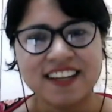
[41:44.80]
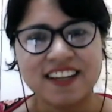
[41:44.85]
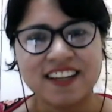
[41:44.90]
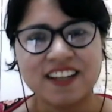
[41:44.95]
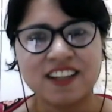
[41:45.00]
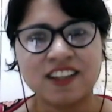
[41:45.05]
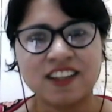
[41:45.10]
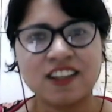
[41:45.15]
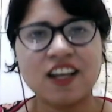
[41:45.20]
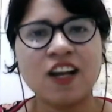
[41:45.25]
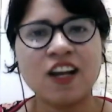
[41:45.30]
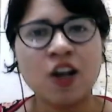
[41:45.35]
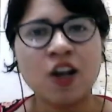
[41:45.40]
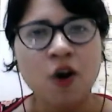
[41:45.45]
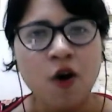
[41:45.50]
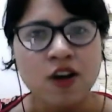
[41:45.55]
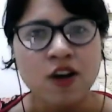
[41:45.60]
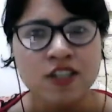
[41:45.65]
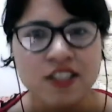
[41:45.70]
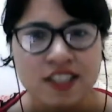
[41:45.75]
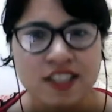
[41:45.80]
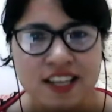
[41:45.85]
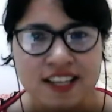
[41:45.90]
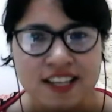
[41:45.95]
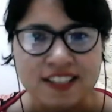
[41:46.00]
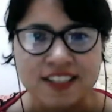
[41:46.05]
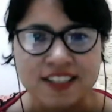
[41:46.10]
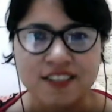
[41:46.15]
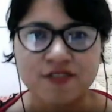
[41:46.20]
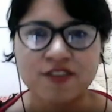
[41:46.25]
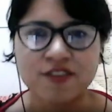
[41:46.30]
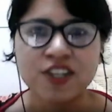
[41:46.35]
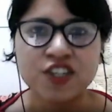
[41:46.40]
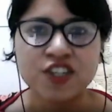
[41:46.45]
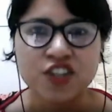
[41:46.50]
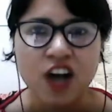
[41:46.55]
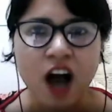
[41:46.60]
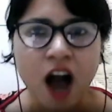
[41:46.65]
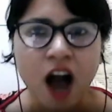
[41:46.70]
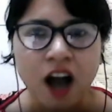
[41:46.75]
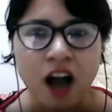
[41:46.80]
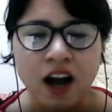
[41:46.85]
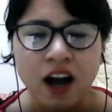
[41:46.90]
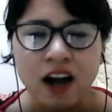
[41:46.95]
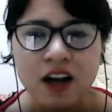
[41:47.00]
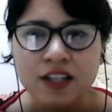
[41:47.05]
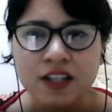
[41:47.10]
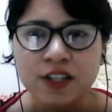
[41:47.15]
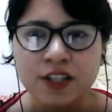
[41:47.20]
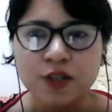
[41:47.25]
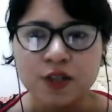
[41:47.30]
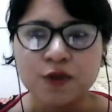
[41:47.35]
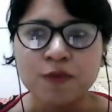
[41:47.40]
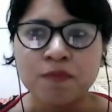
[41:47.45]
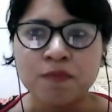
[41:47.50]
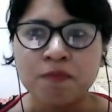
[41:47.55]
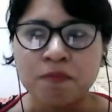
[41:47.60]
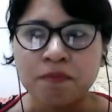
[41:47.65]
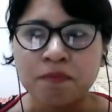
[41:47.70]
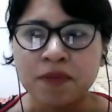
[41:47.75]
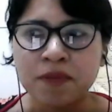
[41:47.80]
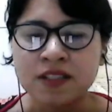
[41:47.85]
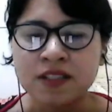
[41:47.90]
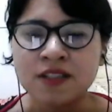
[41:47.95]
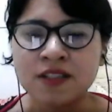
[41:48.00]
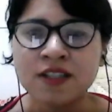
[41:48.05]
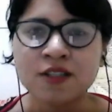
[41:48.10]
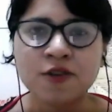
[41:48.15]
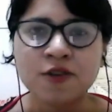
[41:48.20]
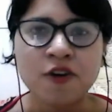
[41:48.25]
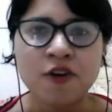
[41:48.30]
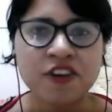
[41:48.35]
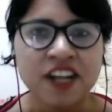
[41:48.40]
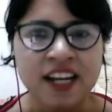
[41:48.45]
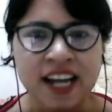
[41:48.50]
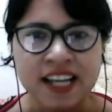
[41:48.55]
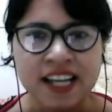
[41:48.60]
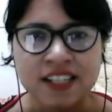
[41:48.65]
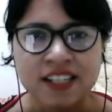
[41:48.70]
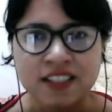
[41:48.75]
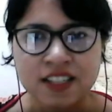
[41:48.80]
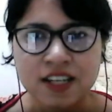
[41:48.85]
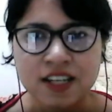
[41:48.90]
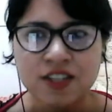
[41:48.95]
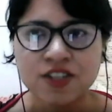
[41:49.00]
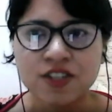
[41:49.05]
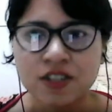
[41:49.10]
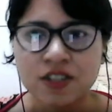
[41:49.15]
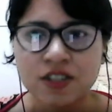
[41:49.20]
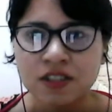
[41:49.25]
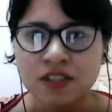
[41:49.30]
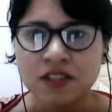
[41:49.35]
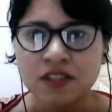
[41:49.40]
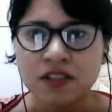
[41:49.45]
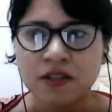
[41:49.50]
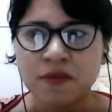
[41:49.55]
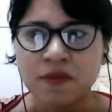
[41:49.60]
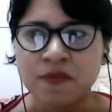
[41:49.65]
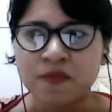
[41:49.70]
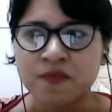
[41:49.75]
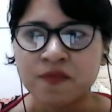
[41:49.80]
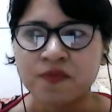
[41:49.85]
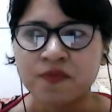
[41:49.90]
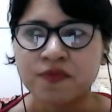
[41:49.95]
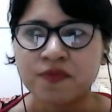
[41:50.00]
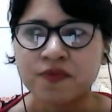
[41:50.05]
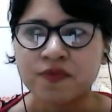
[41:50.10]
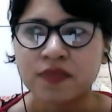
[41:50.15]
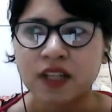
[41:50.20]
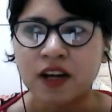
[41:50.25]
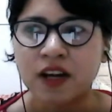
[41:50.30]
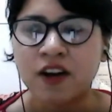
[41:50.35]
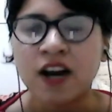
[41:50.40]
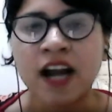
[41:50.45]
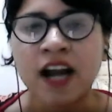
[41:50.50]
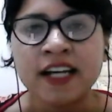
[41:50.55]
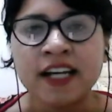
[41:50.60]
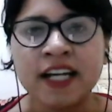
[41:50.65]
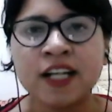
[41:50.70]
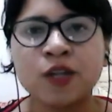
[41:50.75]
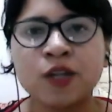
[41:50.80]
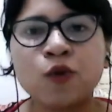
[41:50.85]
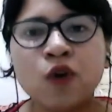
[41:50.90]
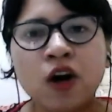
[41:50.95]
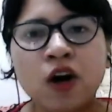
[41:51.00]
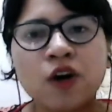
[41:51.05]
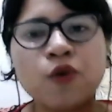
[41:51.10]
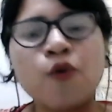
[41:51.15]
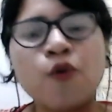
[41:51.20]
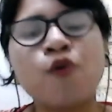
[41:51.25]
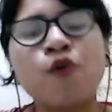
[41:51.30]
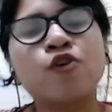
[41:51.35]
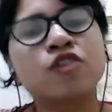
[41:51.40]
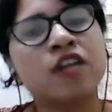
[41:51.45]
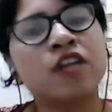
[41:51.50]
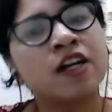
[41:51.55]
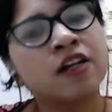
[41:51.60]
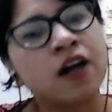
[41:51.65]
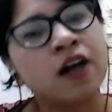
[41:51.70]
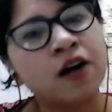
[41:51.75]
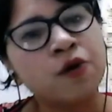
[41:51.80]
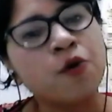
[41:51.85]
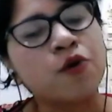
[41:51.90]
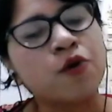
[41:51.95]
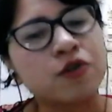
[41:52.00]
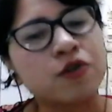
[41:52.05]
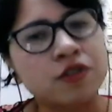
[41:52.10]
The losses which occur to business organizations run into crores and crores.